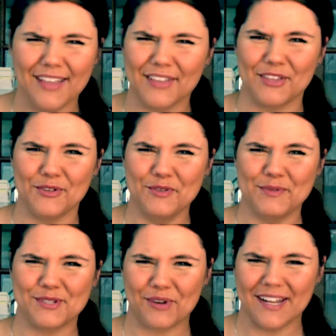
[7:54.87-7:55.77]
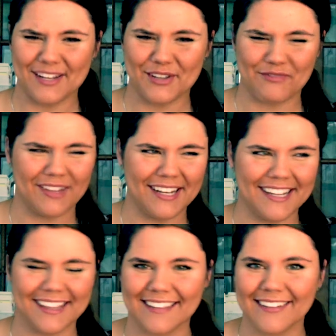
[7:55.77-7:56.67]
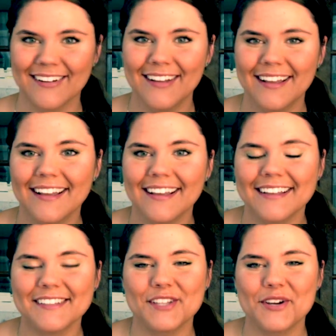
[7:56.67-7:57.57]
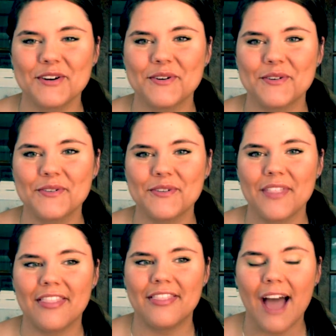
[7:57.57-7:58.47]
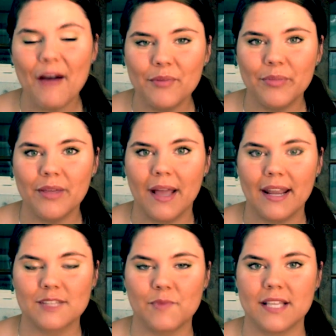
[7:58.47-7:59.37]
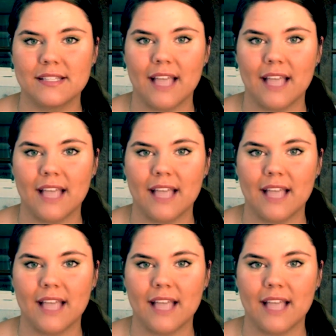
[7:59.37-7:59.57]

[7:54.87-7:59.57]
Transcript: YouTube is great. You can find anything there. So that would be my next piece.